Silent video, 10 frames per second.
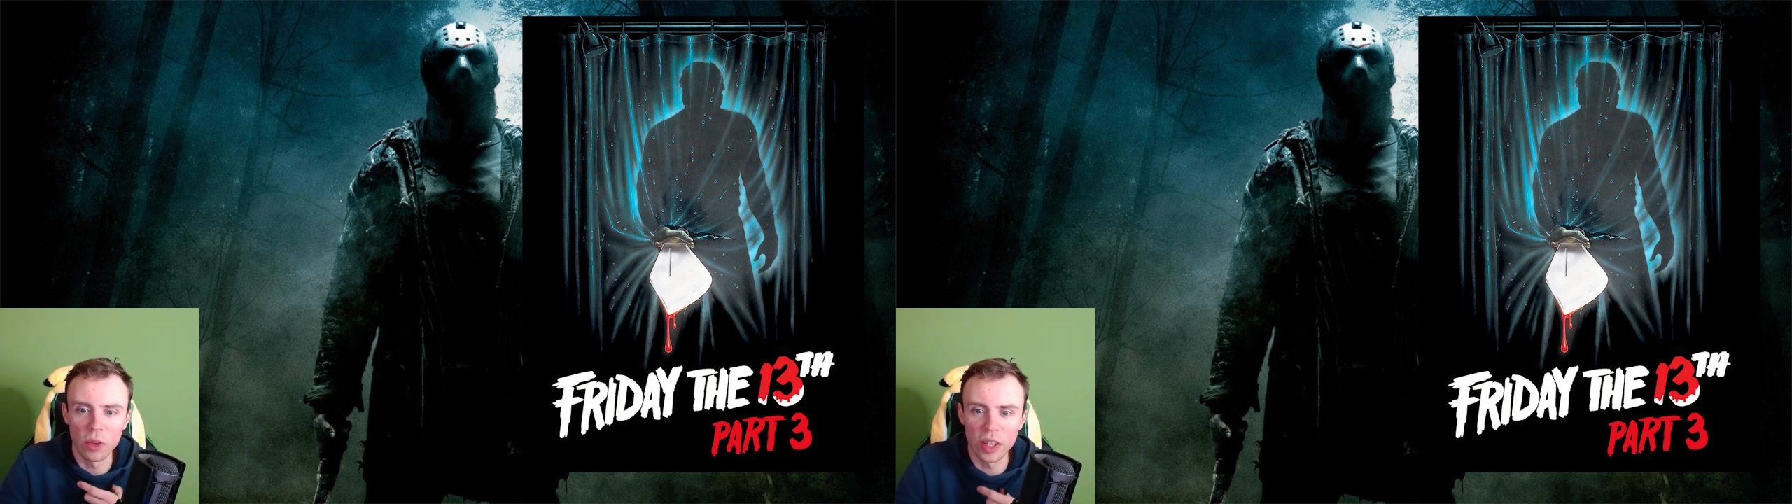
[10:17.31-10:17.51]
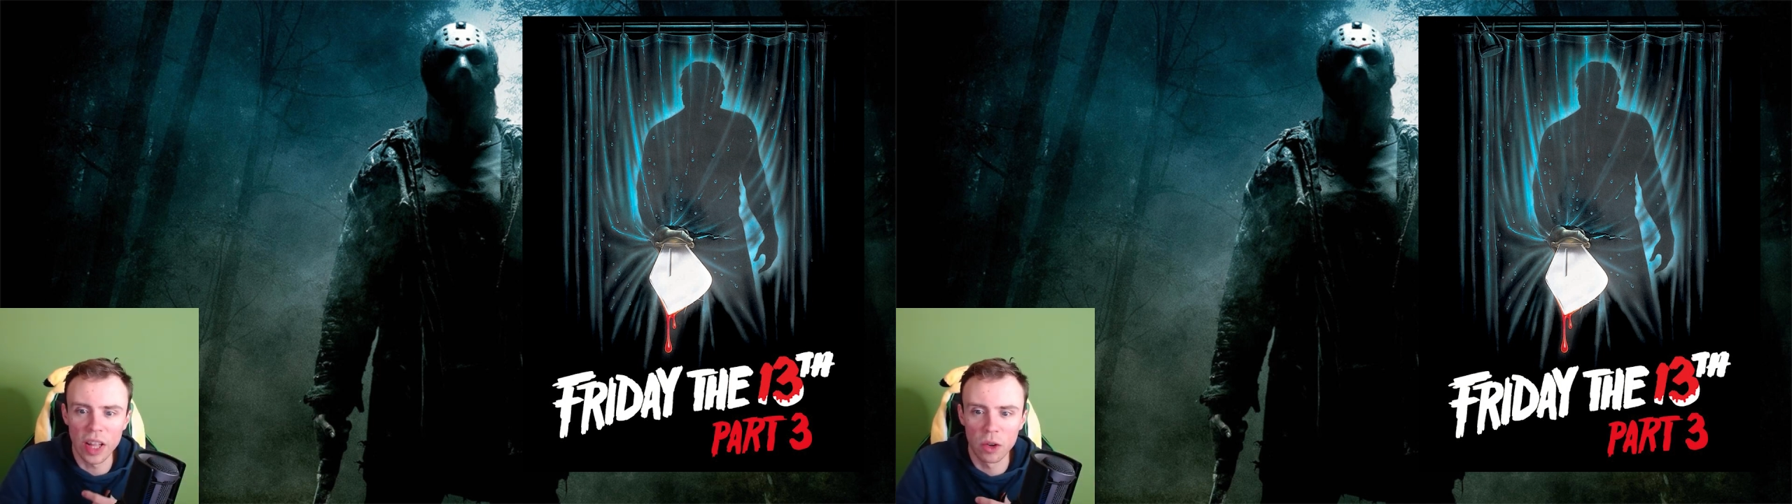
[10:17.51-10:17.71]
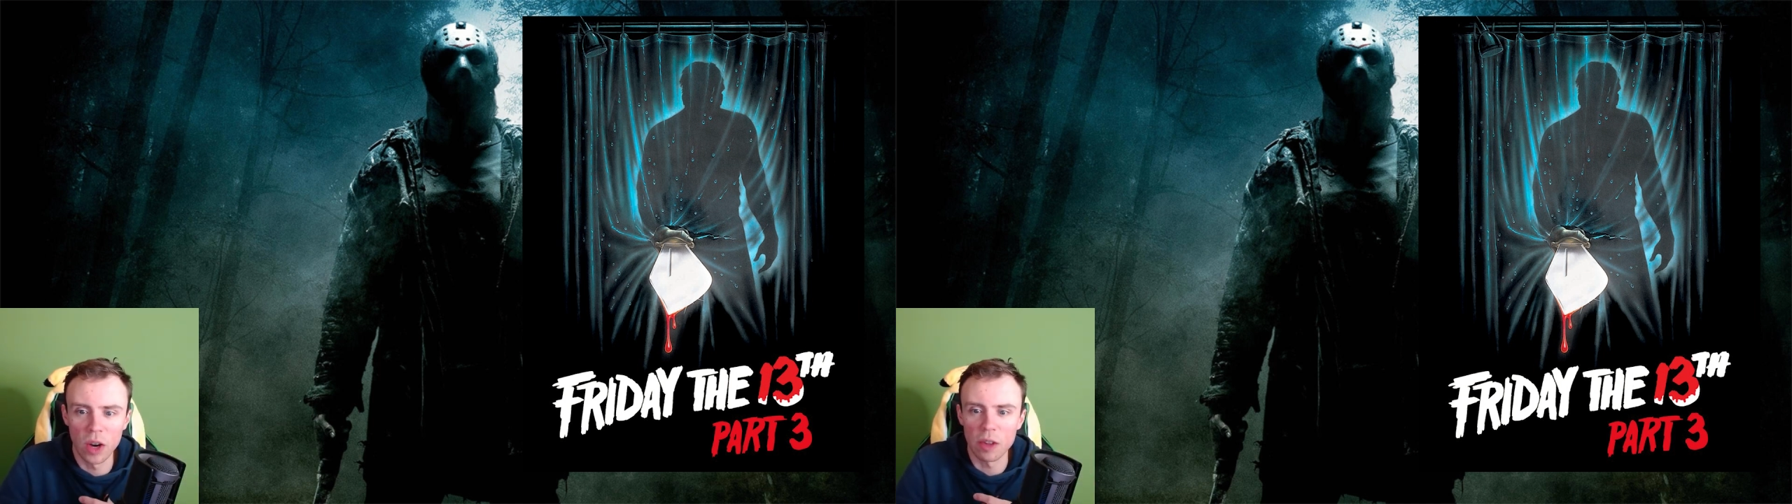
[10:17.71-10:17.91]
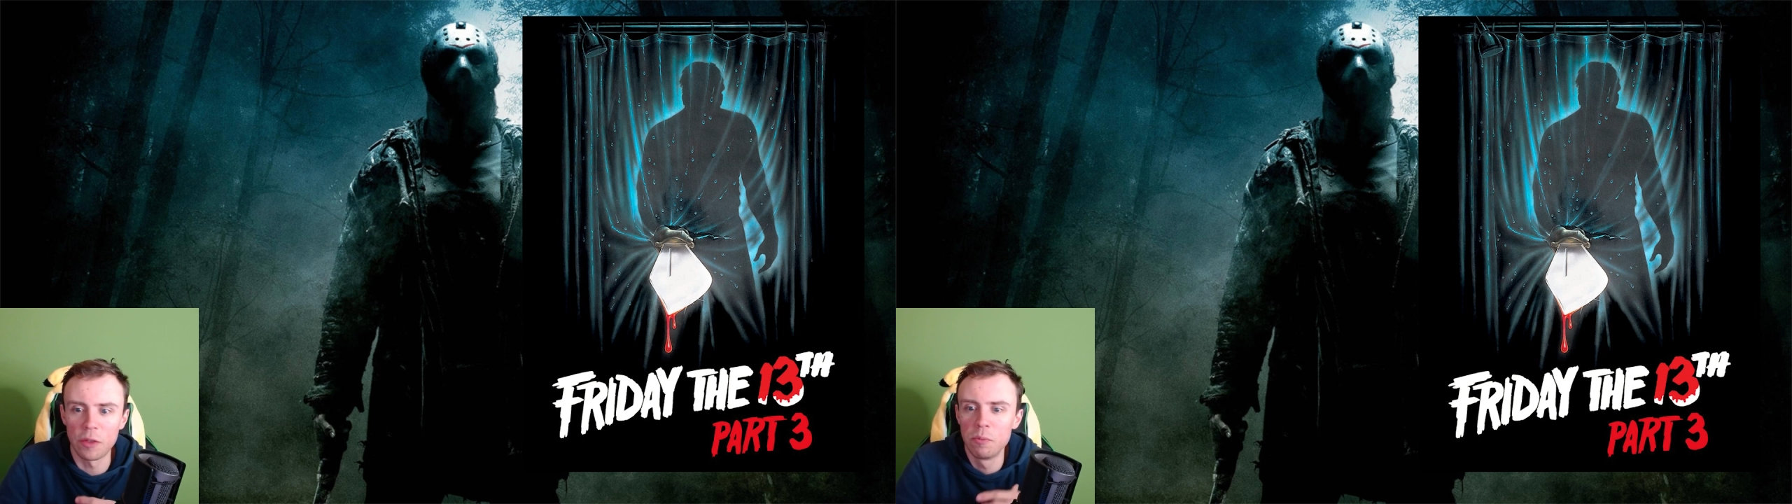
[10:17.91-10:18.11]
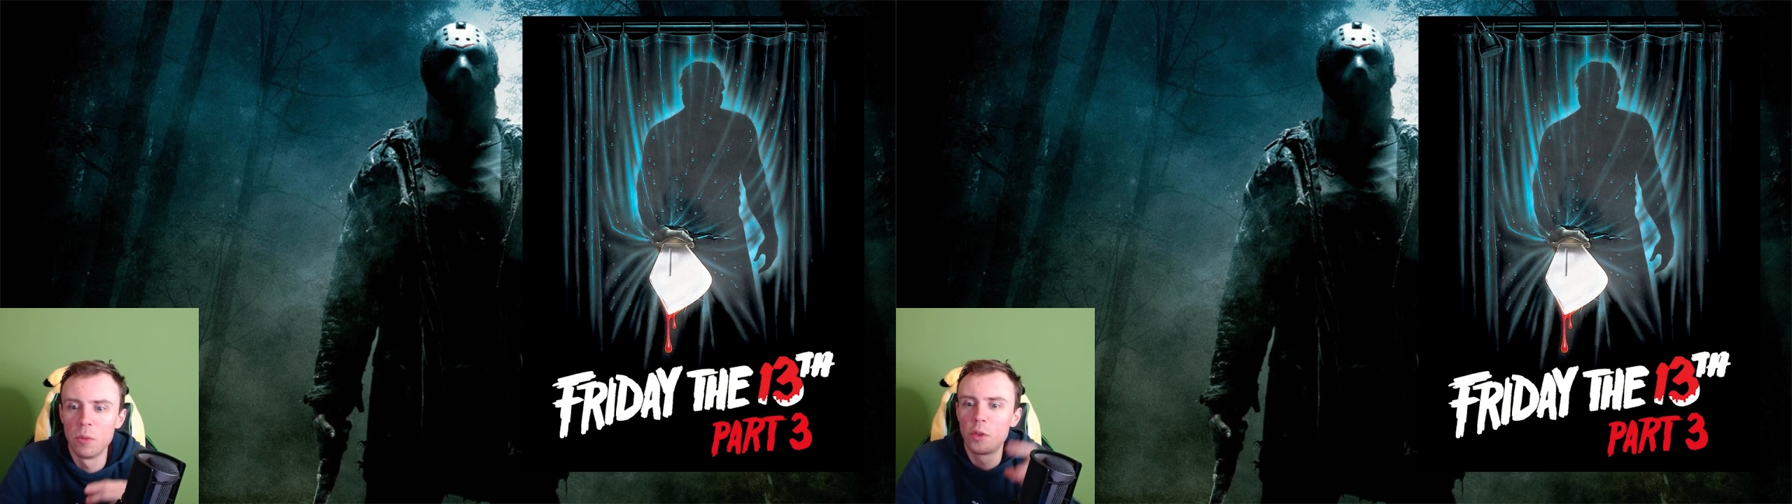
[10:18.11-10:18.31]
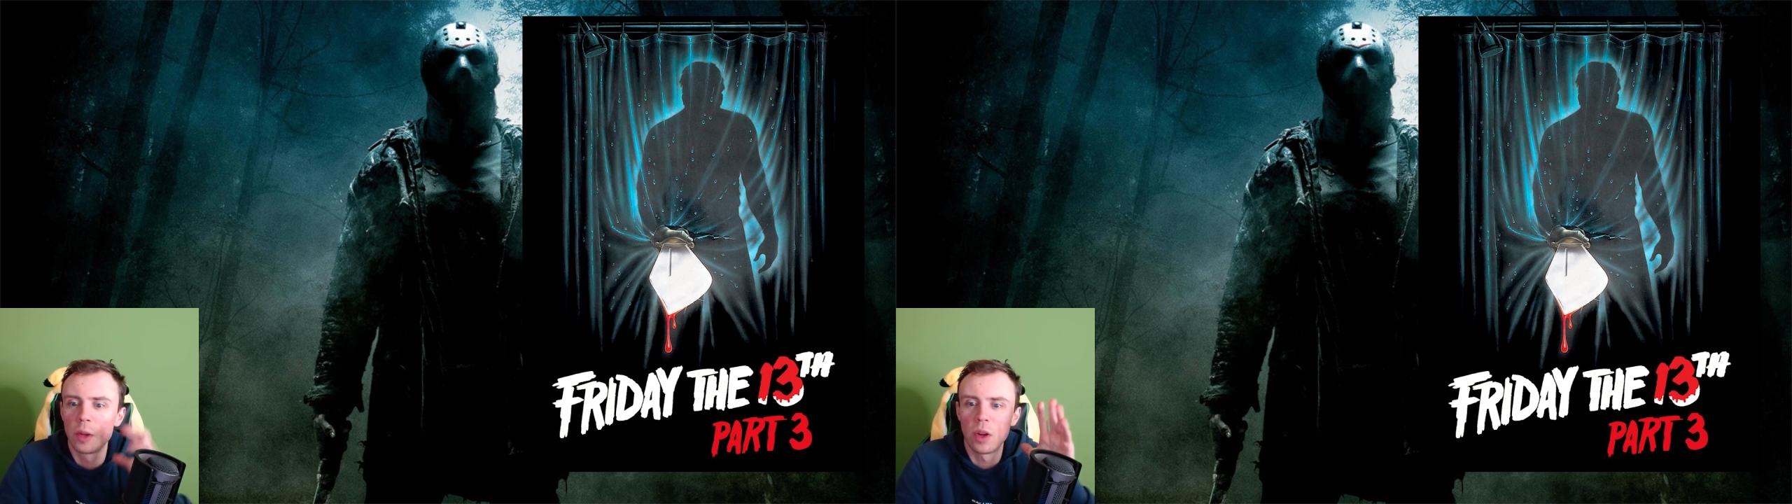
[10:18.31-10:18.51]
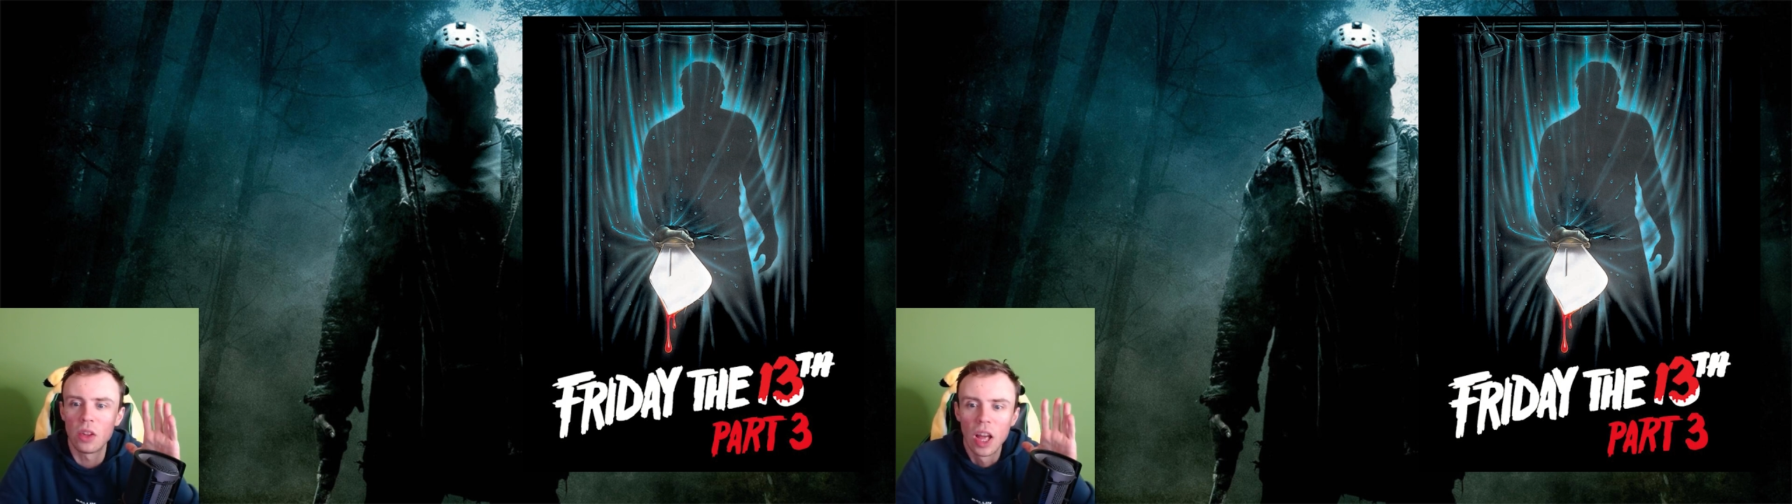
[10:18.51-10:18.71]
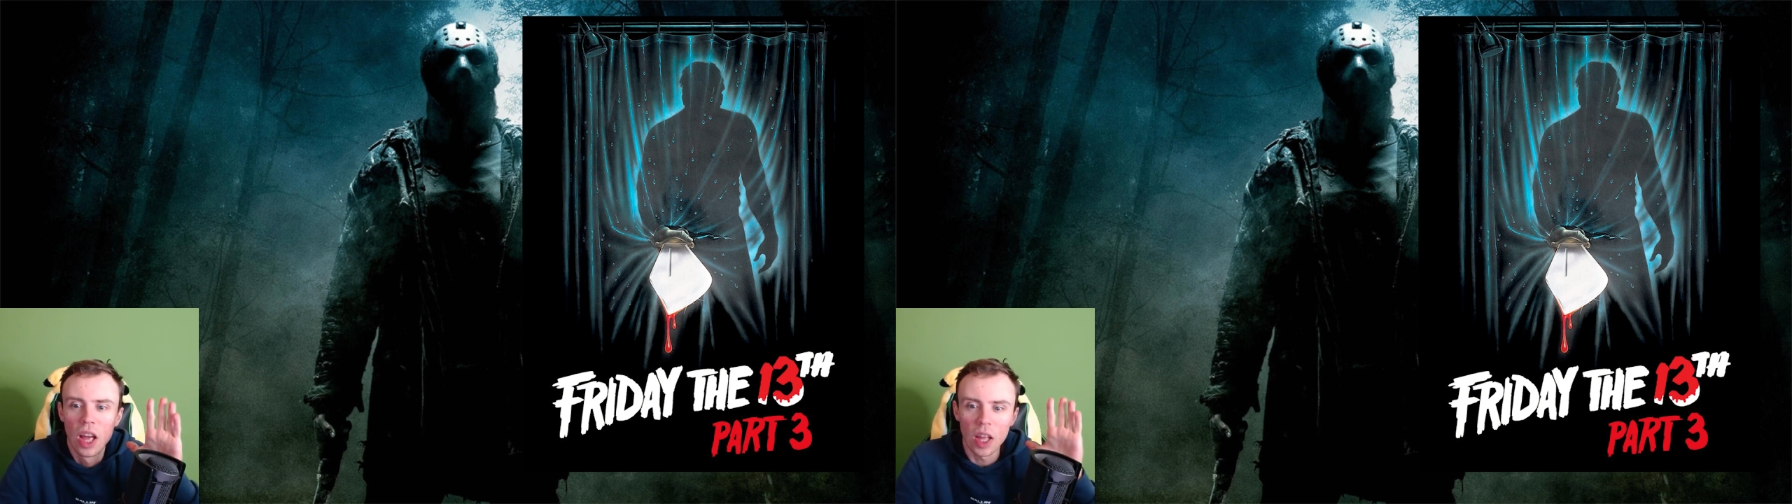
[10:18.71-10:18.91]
really that great a movie, but